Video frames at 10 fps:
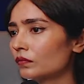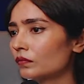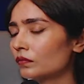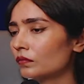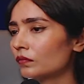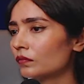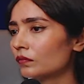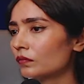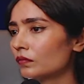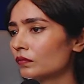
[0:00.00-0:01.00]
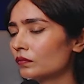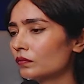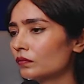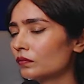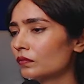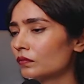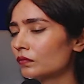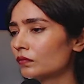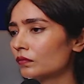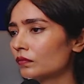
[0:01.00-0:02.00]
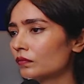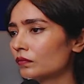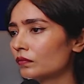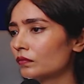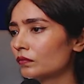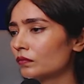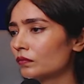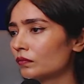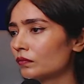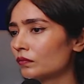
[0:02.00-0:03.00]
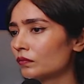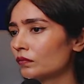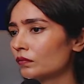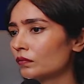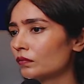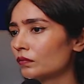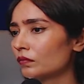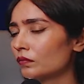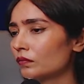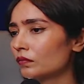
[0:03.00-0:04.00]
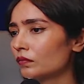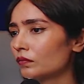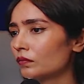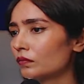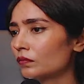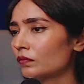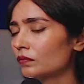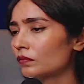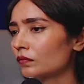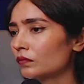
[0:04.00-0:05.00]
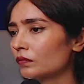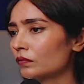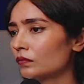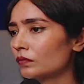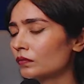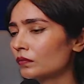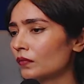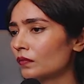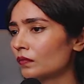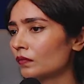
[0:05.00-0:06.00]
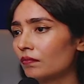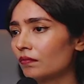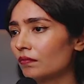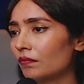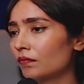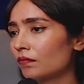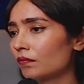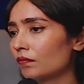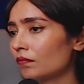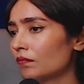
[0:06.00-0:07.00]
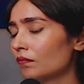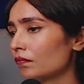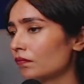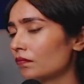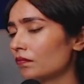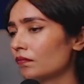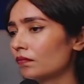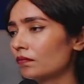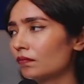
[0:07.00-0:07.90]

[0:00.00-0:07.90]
(silent)